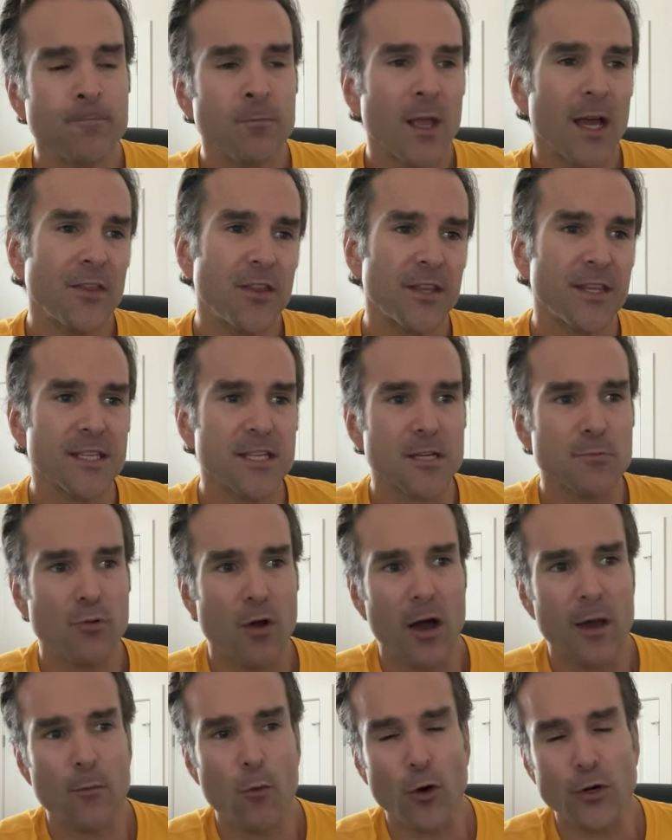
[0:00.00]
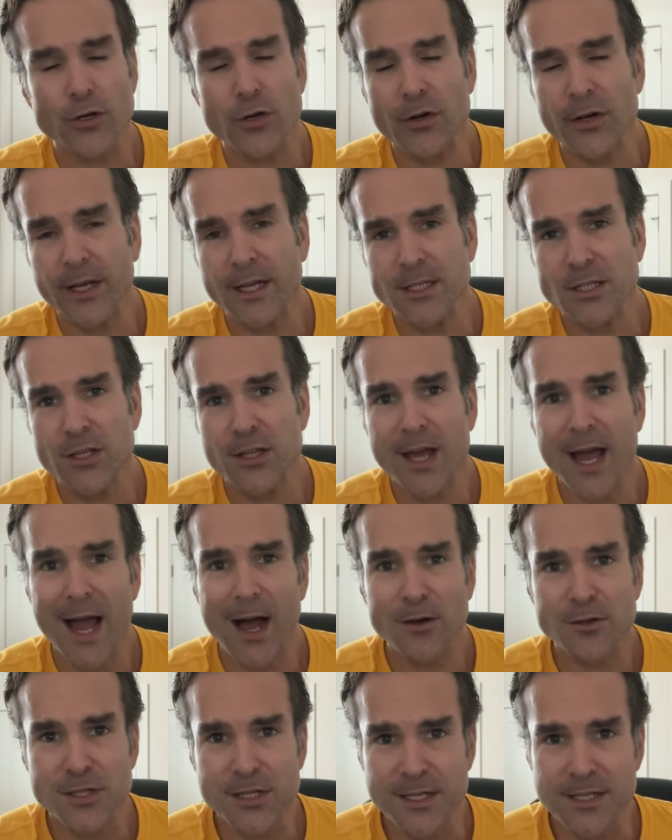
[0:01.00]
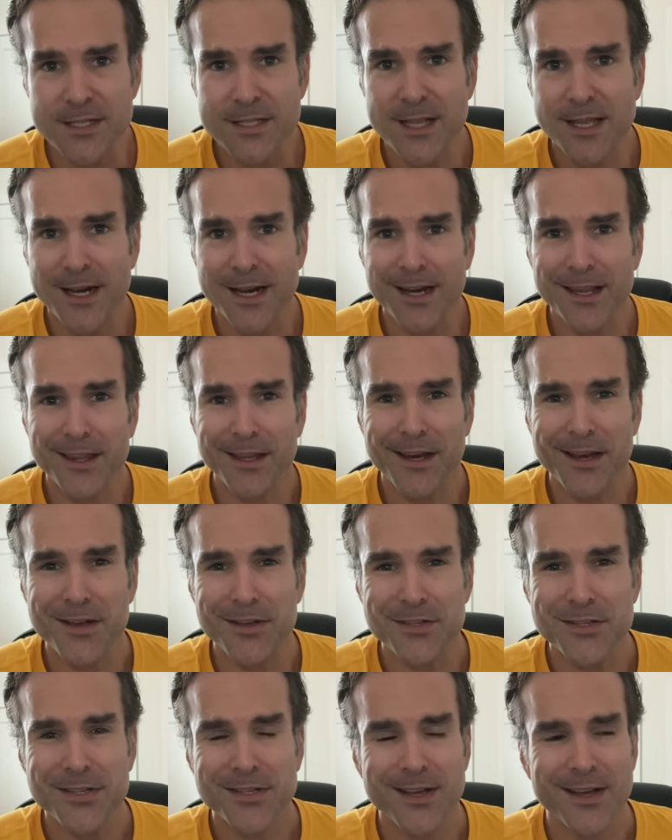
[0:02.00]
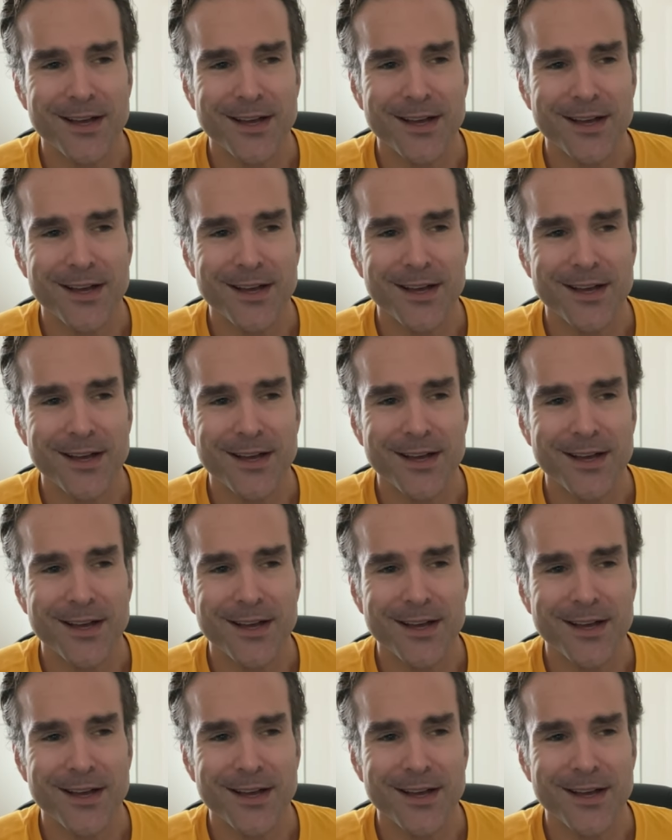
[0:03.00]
I think this is probably more turning into the houses than anything else.